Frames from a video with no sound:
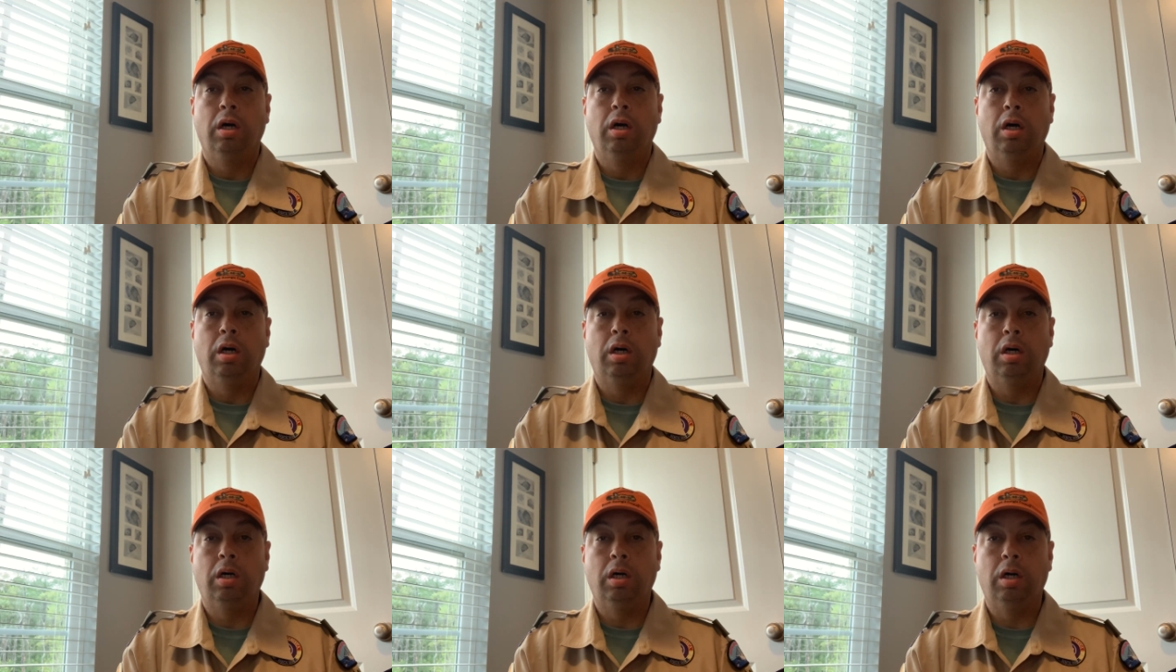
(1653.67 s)

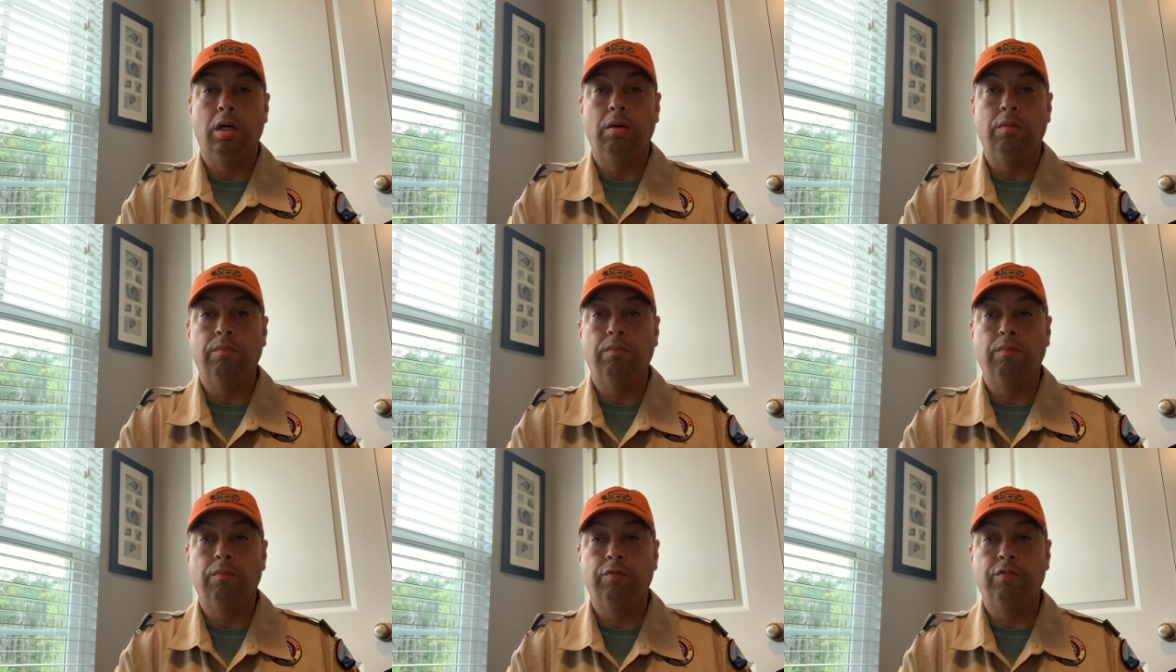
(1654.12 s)

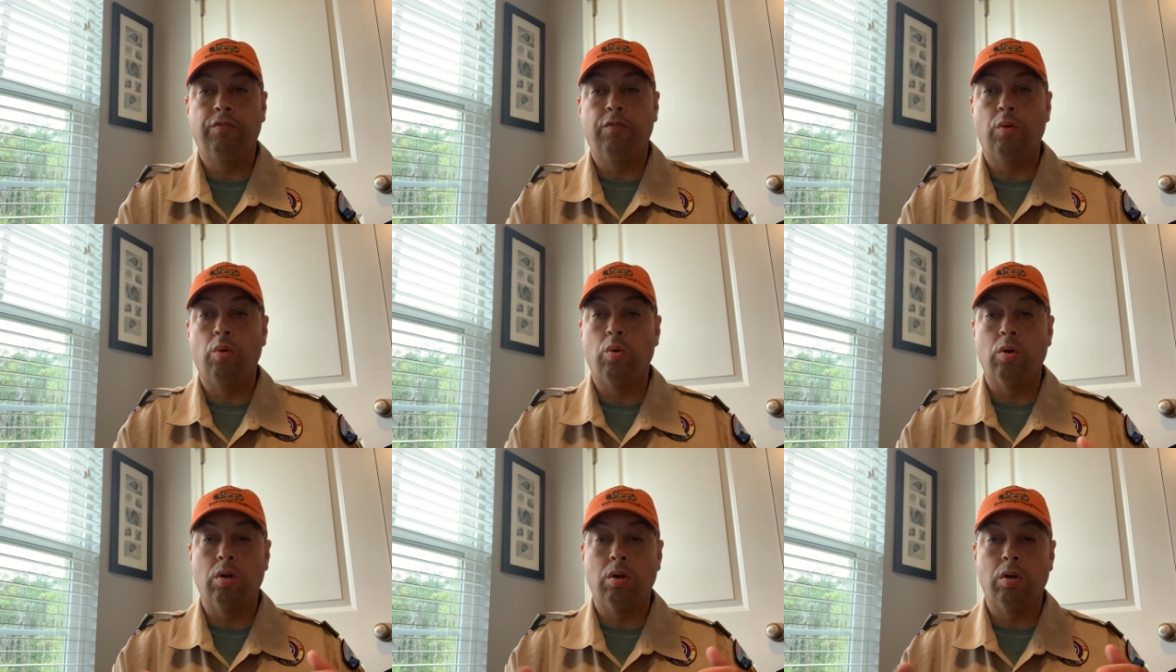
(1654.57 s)

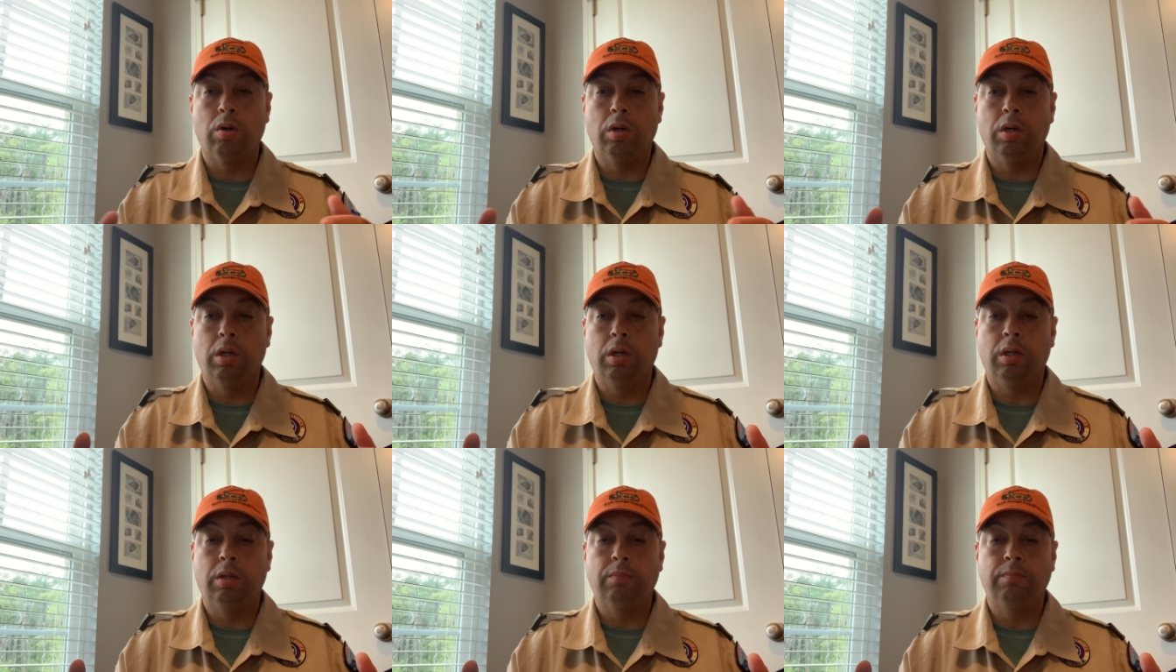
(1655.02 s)

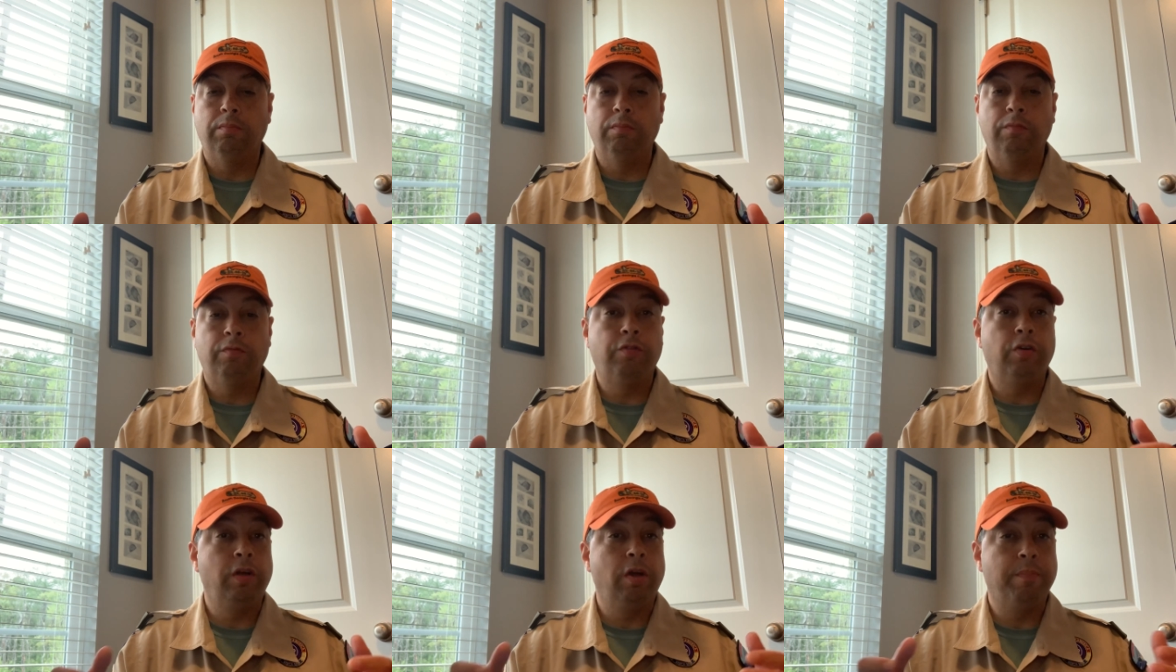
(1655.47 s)
for
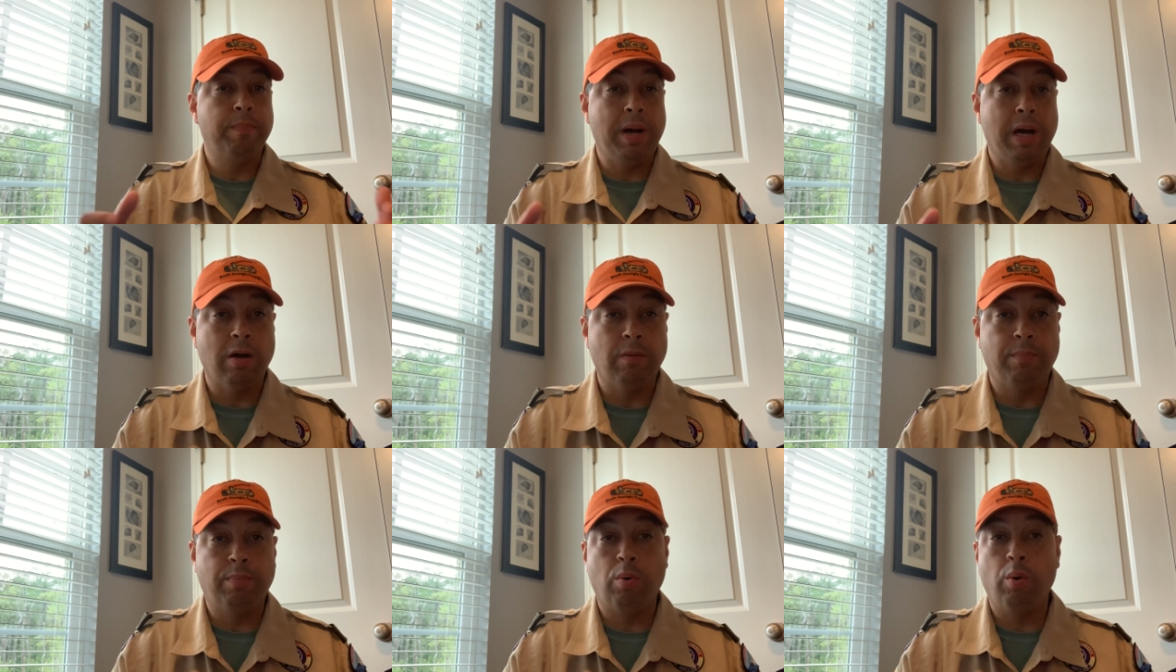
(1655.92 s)
your
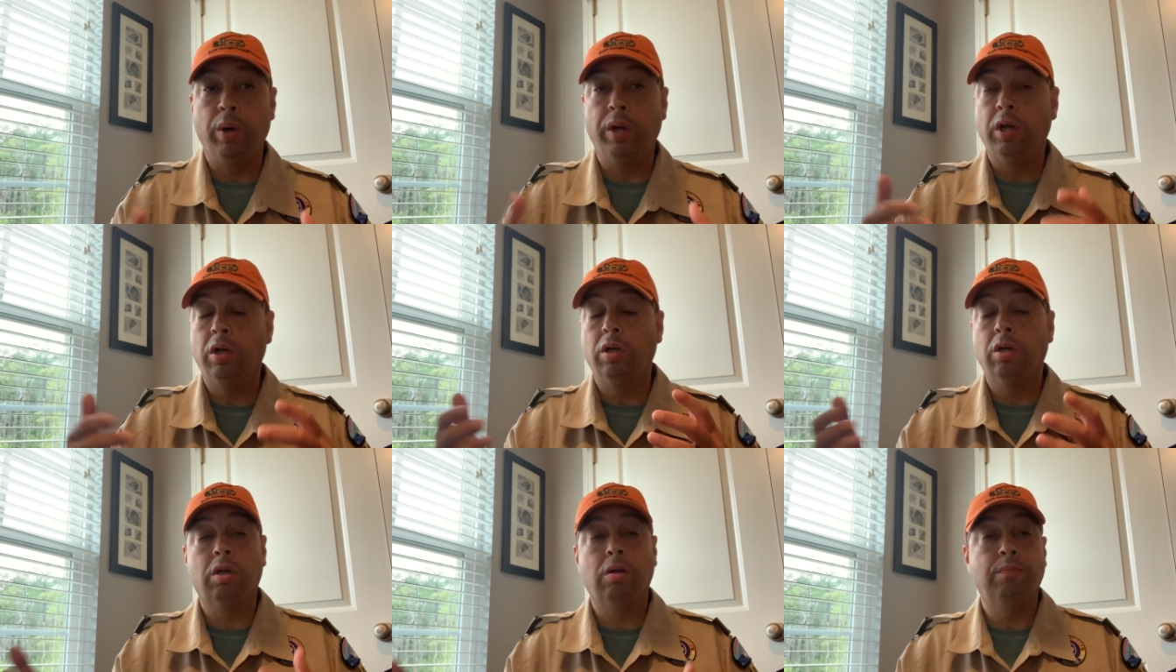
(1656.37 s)
PowerPoint
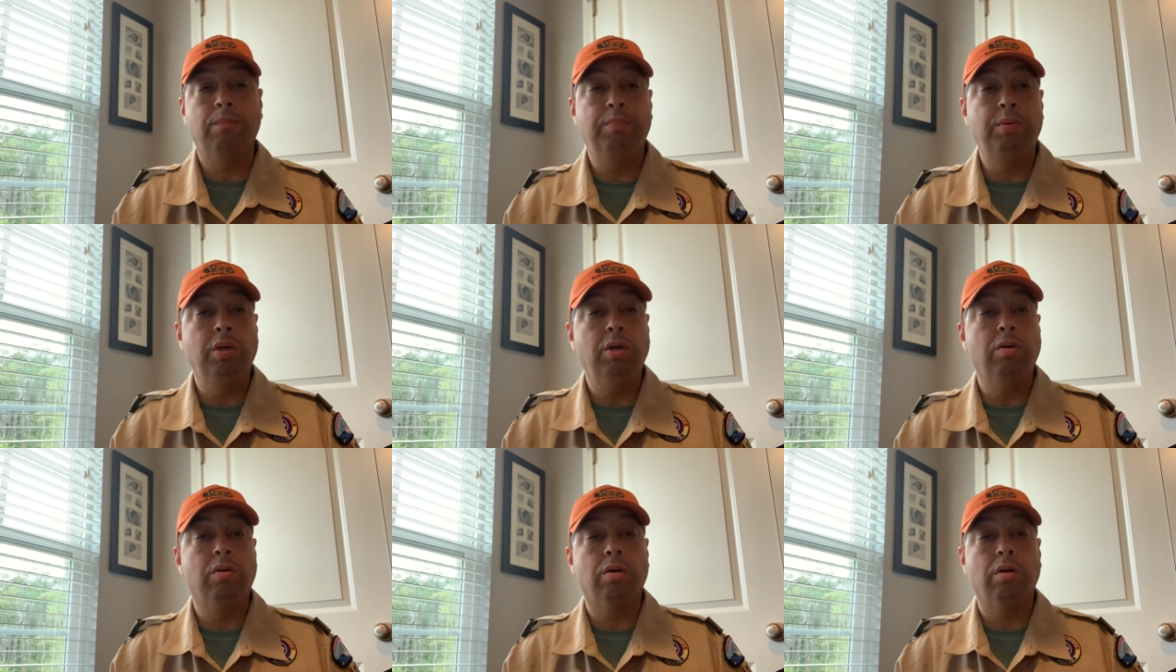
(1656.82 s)
or your
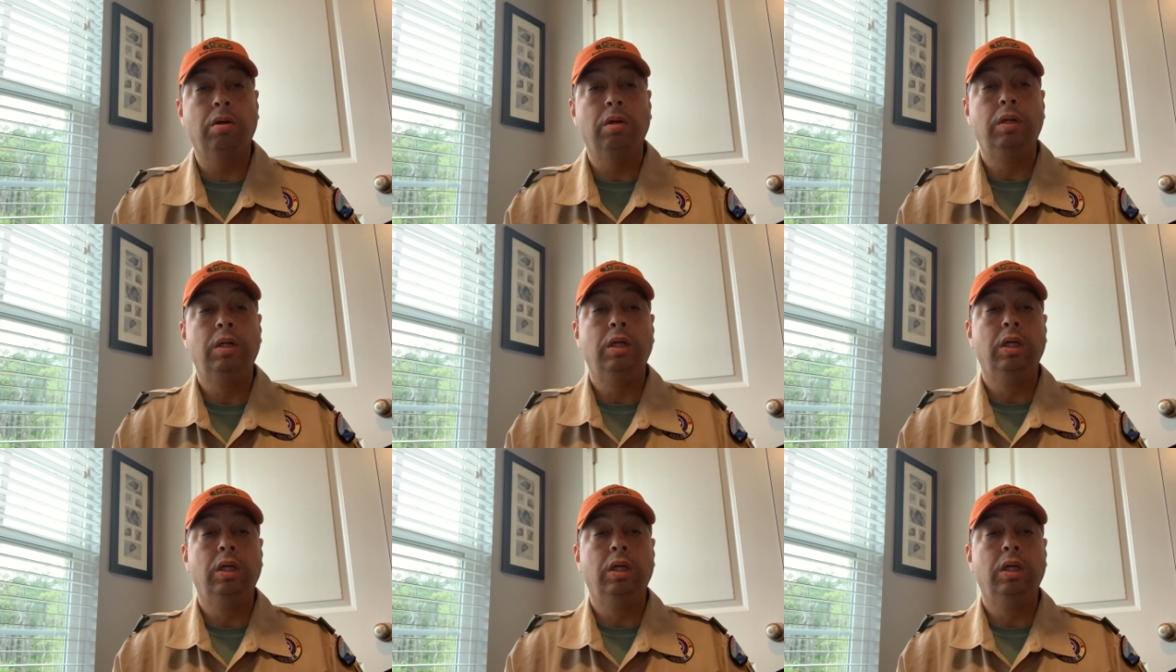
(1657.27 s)
computer?